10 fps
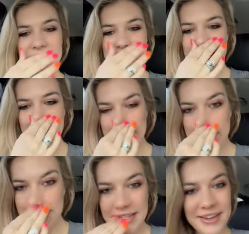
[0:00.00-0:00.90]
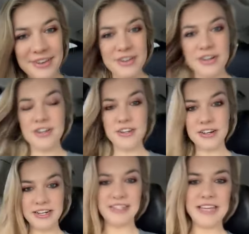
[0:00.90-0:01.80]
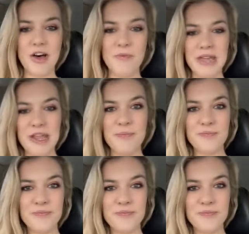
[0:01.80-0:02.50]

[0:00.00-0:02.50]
Should I Google it? Or you're going to tell me?